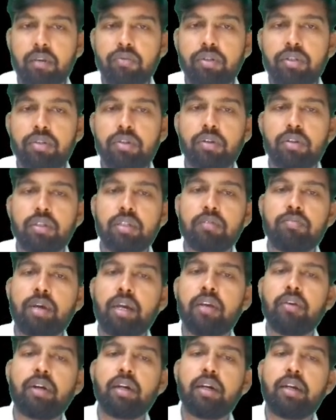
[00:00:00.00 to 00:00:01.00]
which causes
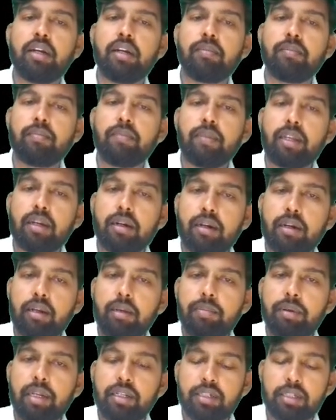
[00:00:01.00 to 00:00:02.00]
myocardial
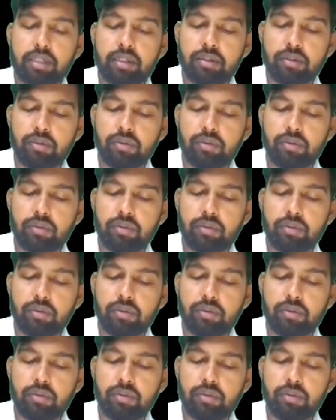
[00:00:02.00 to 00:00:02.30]
depression,